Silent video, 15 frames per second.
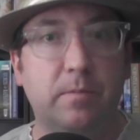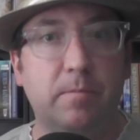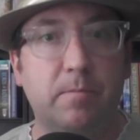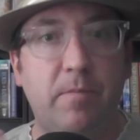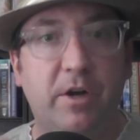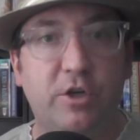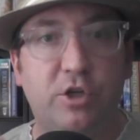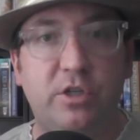
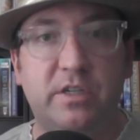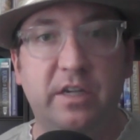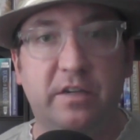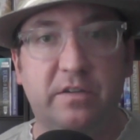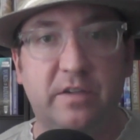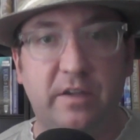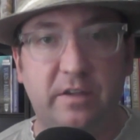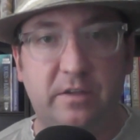much
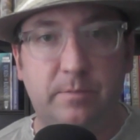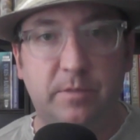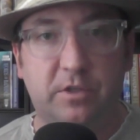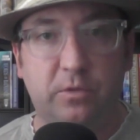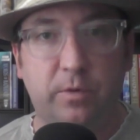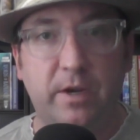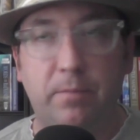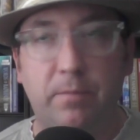distance
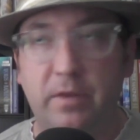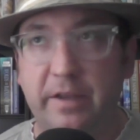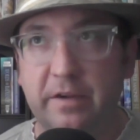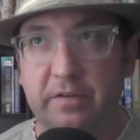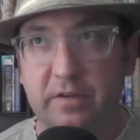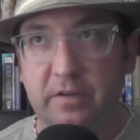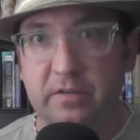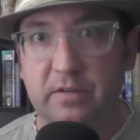between
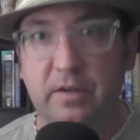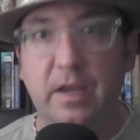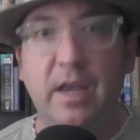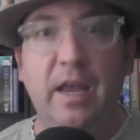places,